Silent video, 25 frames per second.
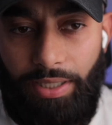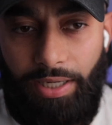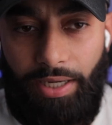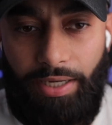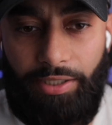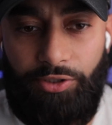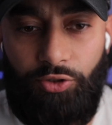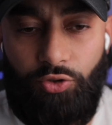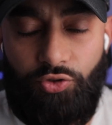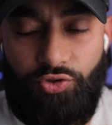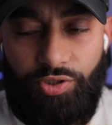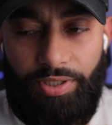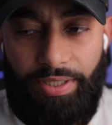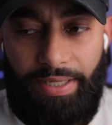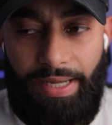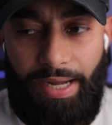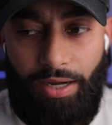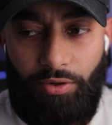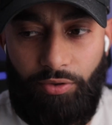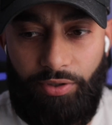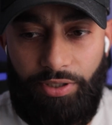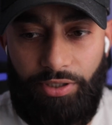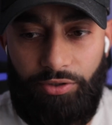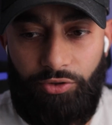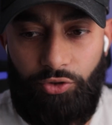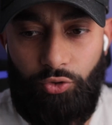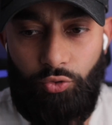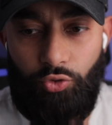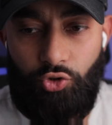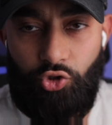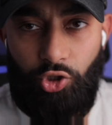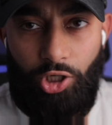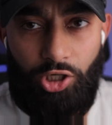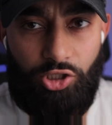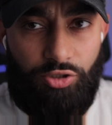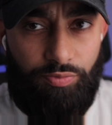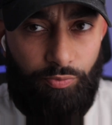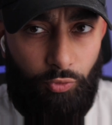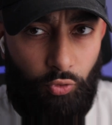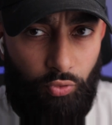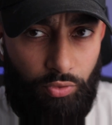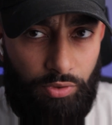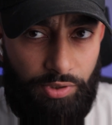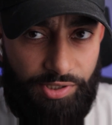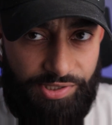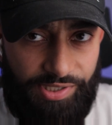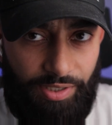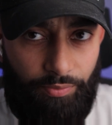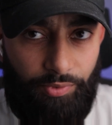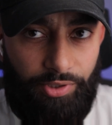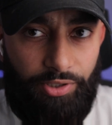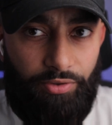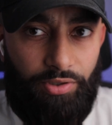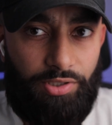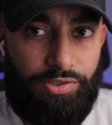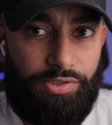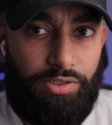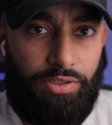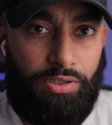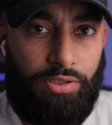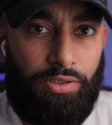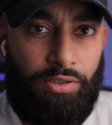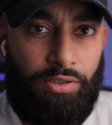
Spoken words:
Are you saying how can you charge more? Is that what you're asking?